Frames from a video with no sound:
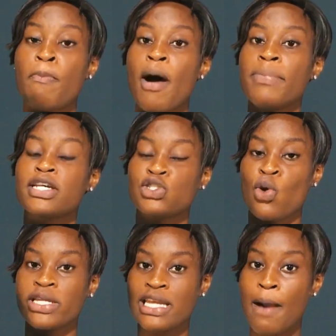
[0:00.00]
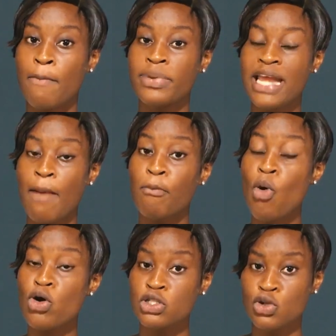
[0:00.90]
publish on their
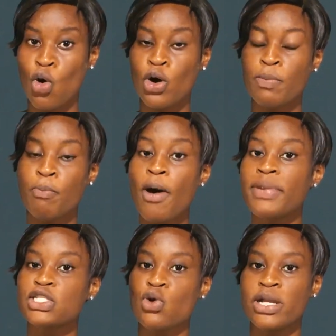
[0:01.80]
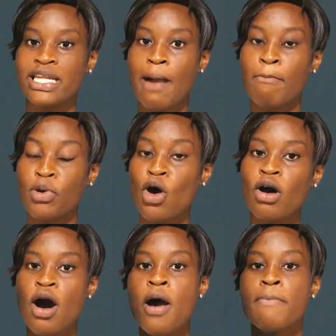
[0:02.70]
post or publish on their
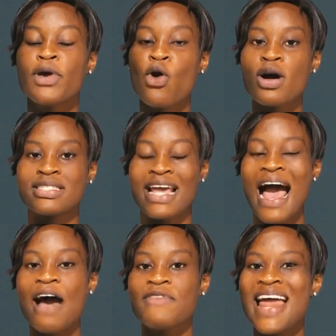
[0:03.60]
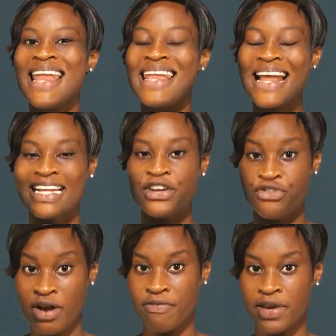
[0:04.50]
blog because they have a larger
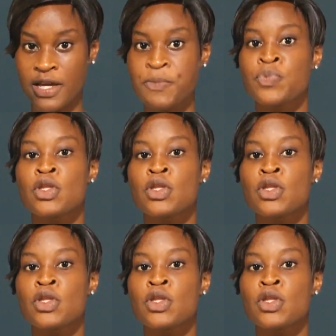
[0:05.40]
traffic.